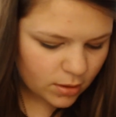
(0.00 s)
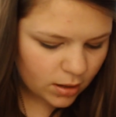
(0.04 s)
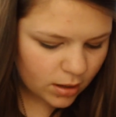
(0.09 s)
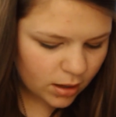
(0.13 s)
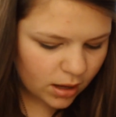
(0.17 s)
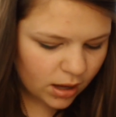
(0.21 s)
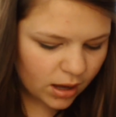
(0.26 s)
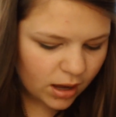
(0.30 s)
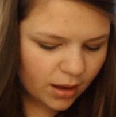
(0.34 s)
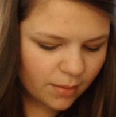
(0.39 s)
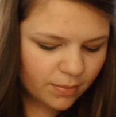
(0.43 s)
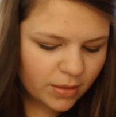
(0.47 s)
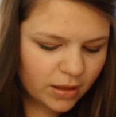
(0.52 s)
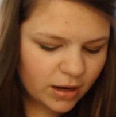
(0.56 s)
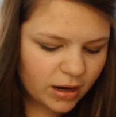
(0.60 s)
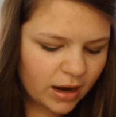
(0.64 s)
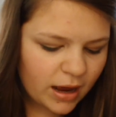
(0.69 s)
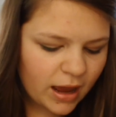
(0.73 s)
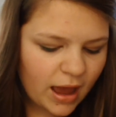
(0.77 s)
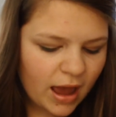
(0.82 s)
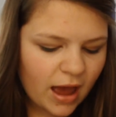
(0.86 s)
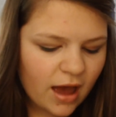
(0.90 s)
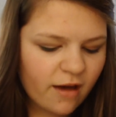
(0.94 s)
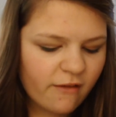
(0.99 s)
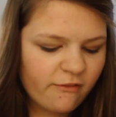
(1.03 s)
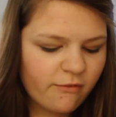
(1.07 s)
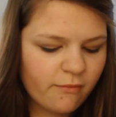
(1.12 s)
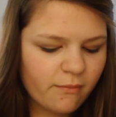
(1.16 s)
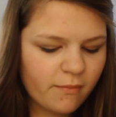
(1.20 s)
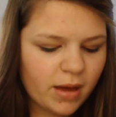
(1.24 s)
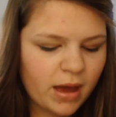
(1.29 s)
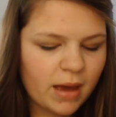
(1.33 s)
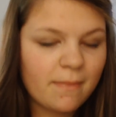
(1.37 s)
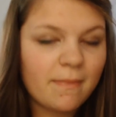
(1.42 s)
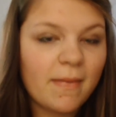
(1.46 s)
Then I have
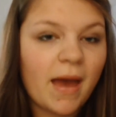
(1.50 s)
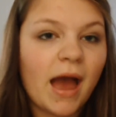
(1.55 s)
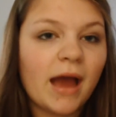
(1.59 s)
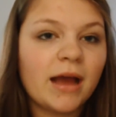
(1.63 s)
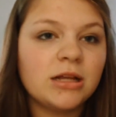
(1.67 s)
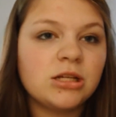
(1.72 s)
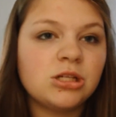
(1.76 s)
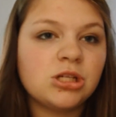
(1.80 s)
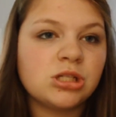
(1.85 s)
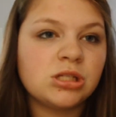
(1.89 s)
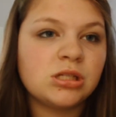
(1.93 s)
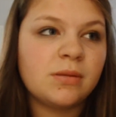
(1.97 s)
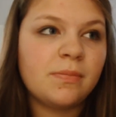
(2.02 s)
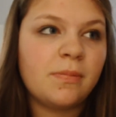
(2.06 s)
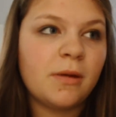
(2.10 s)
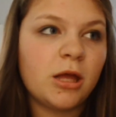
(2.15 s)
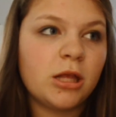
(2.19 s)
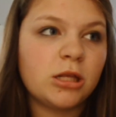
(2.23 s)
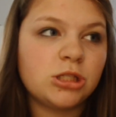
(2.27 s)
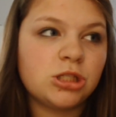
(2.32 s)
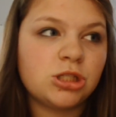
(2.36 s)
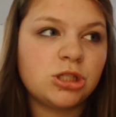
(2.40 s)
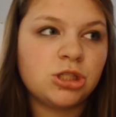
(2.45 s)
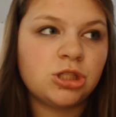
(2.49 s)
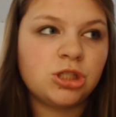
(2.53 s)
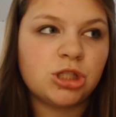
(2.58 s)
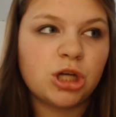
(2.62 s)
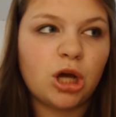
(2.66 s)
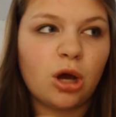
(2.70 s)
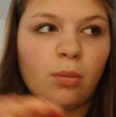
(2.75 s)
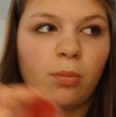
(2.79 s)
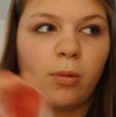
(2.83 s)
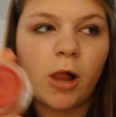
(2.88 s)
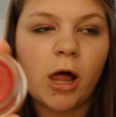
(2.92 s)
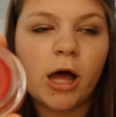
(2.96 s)
my MAC Just a Pinch
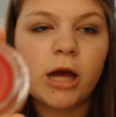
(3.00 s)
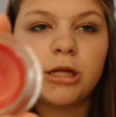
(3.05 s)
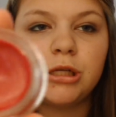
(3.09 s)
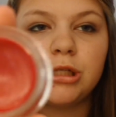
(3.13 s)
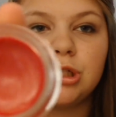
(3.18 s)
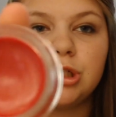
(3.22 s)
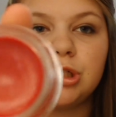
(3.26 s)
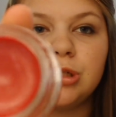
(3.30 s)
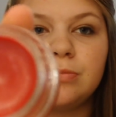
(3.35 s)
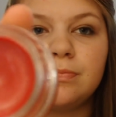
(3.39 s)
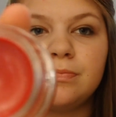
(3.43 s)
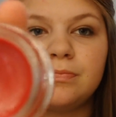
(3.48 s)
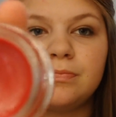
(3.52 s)
Gel Blush.